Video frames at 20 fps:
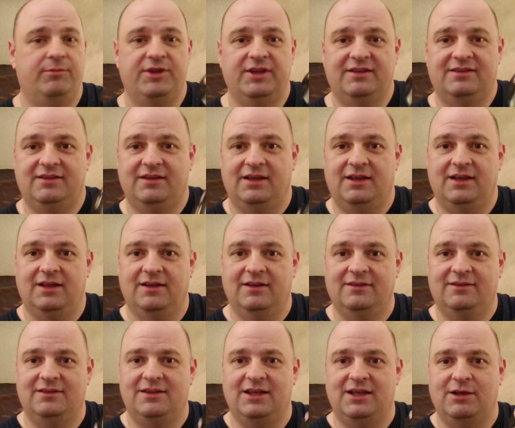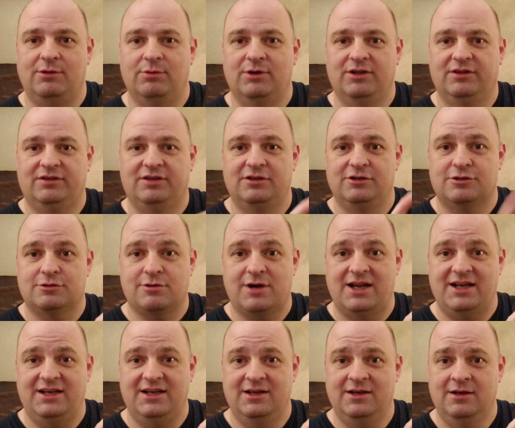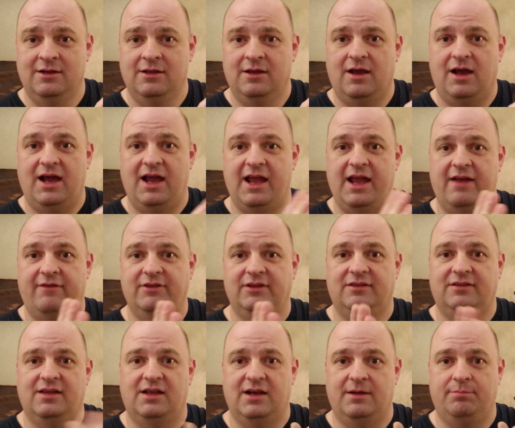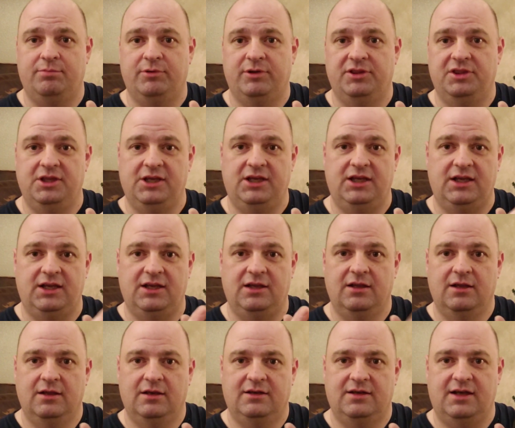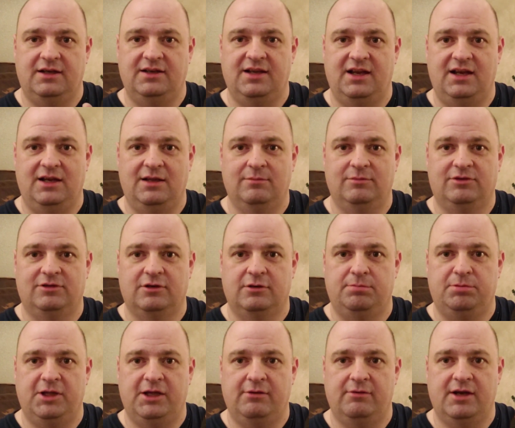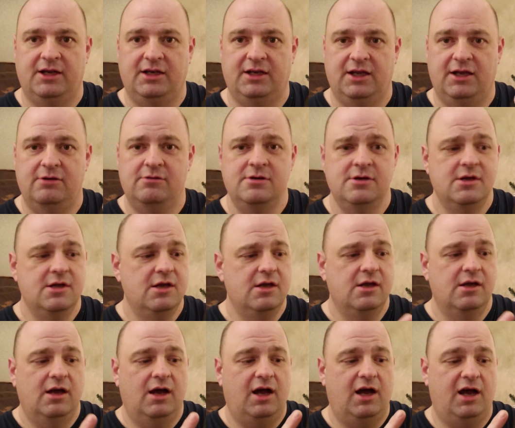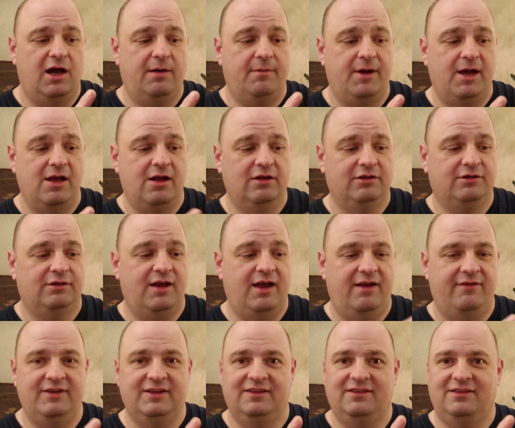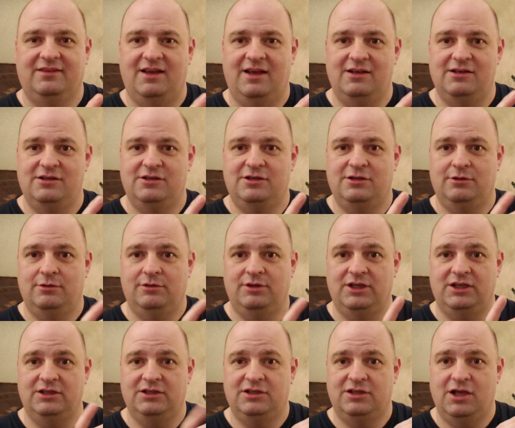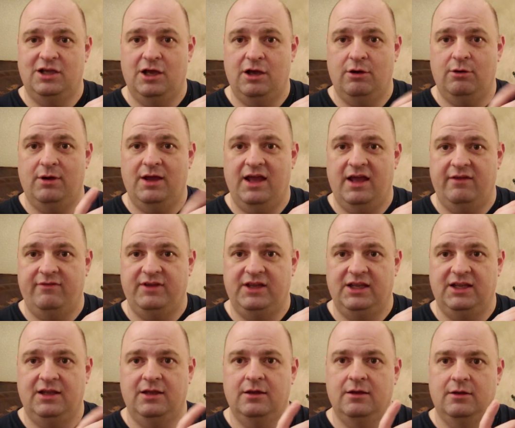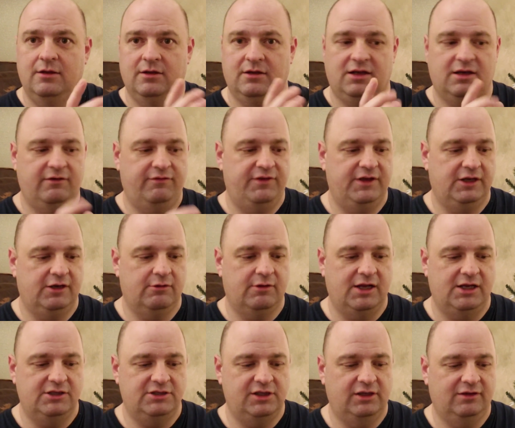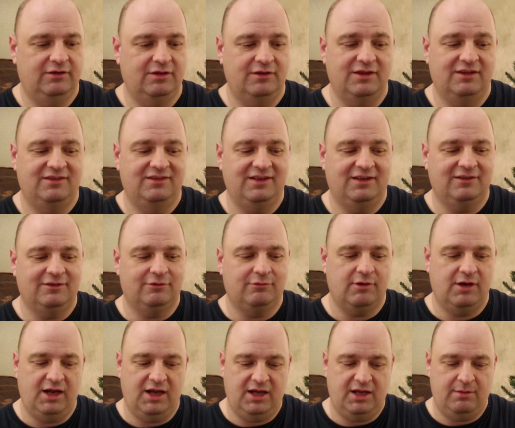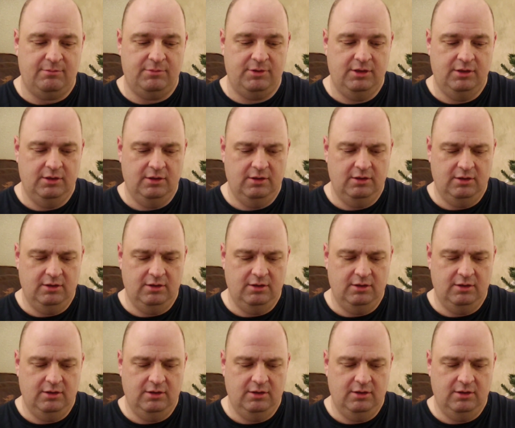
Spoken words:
This is the Wilson Triton. I have it set up with the titanium sole plate right now. I also have it set to the toe heavy configuration, so the 6 gram,